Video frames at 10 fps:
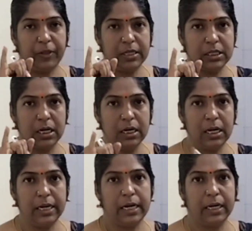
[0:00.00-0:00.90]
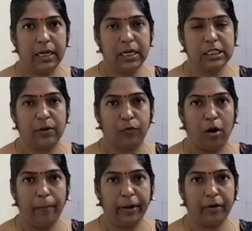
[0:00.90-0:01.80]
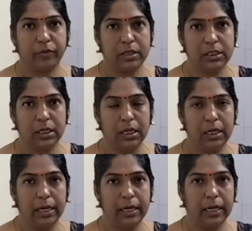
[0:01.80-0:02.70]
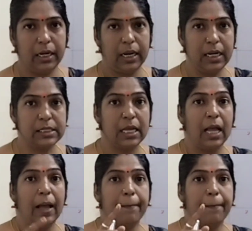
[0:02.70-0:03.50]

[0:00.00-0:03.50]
The journal entry is, the format of the journal entry is